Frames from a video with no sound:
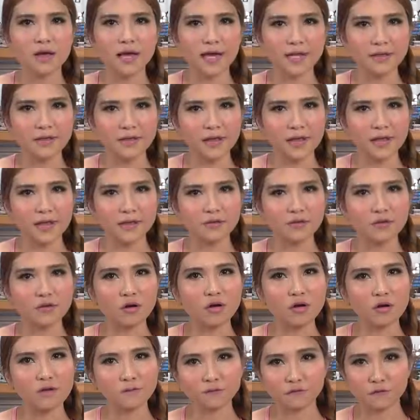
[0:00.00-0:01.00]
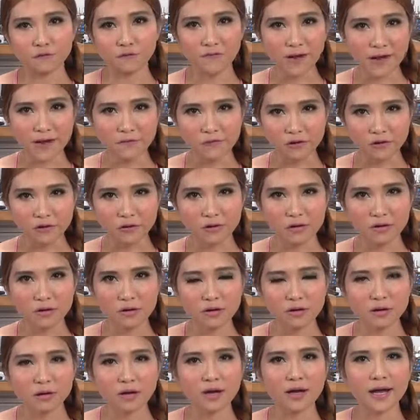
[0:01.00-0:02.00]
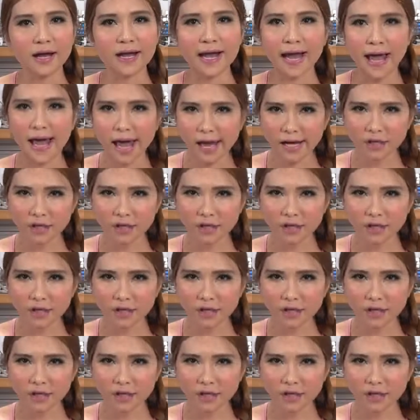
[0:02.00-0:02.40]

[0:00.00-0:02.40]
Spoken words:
And then off to Fiverr. I